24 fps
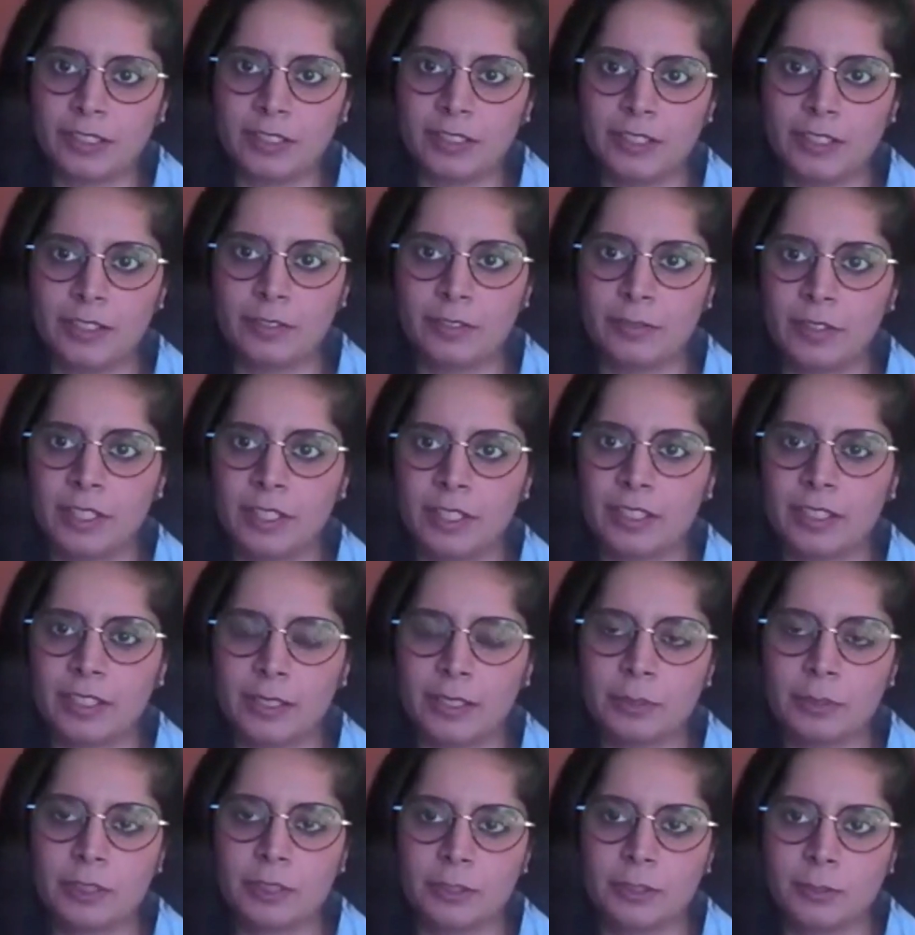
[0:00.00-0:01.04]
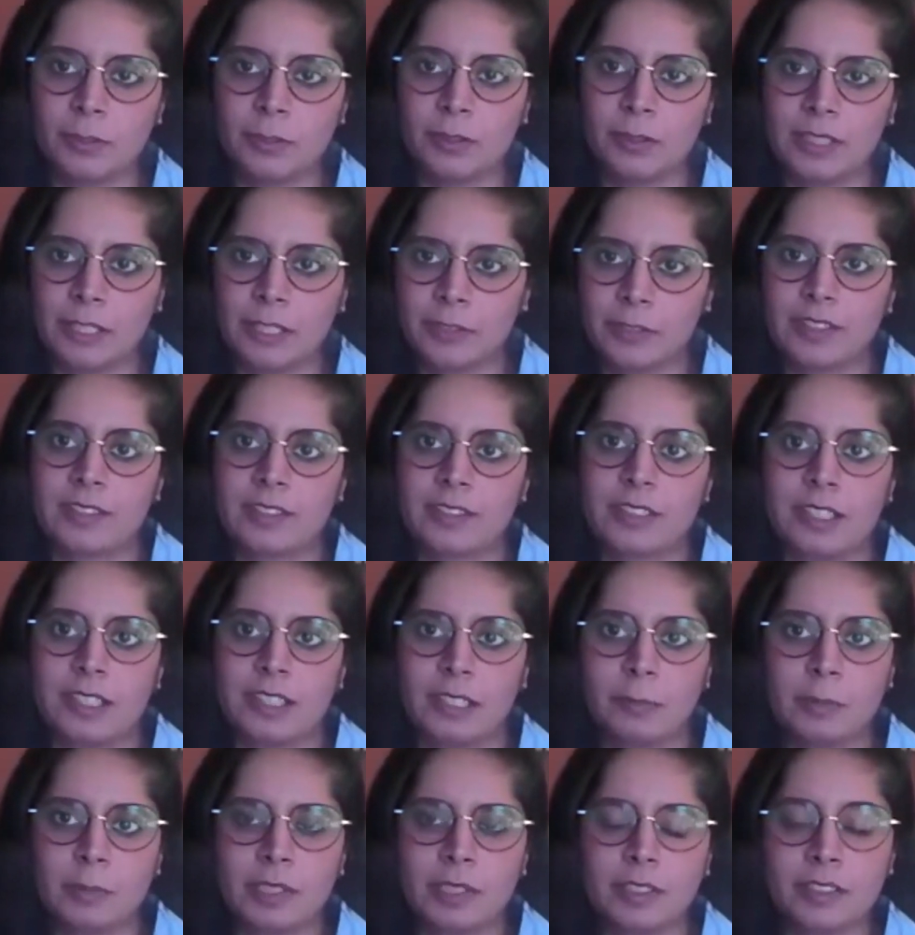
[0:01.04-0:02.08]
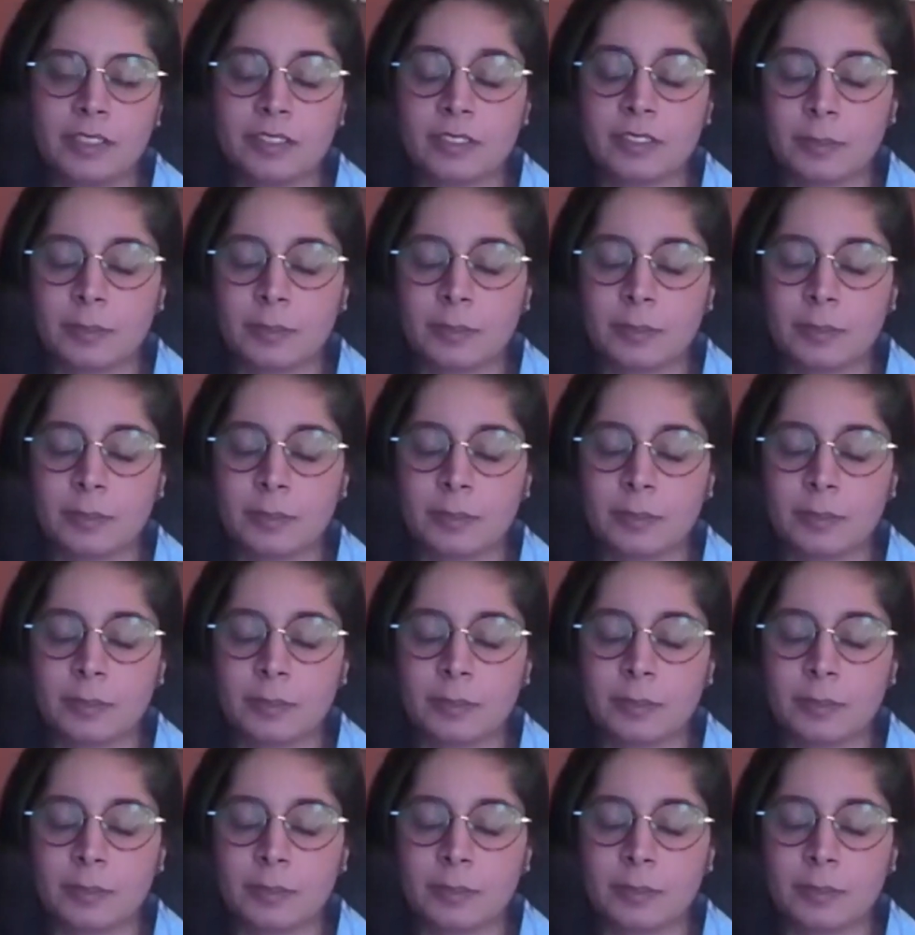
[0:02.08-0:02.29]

curve when it comes to cloud sustainability.